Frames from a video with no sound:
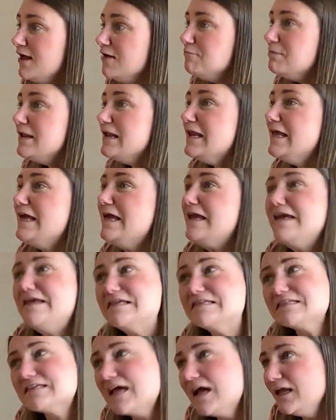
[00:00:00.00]

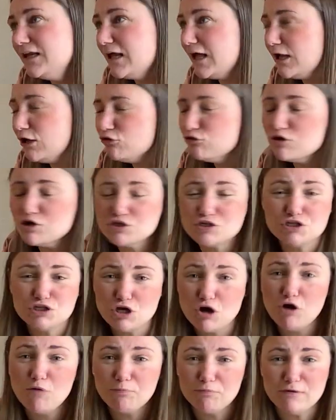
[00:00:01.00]
Please can I cross
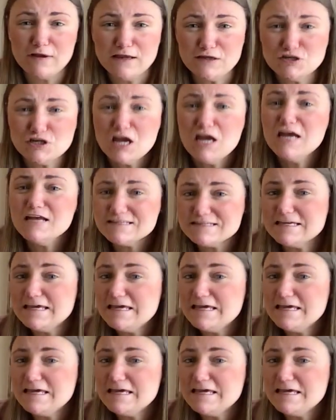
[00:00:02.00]
your bridge to